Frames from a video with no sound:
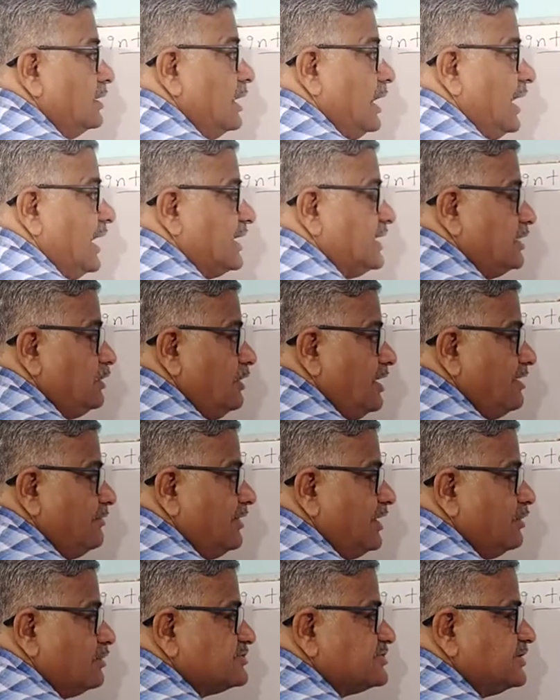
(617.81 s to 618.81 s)
Angular
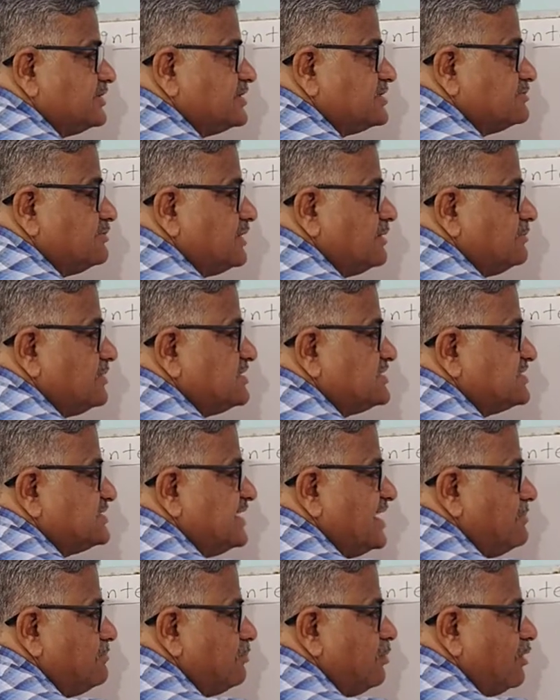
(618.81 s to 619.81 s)
velocities will be
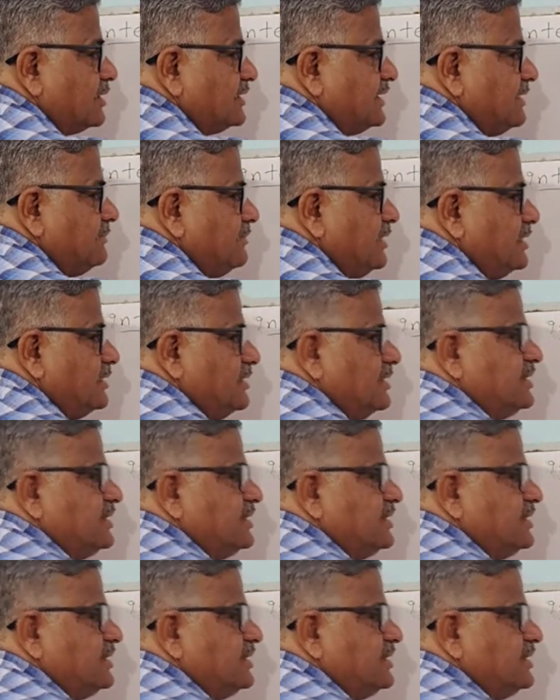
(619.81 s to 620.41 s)
same for them.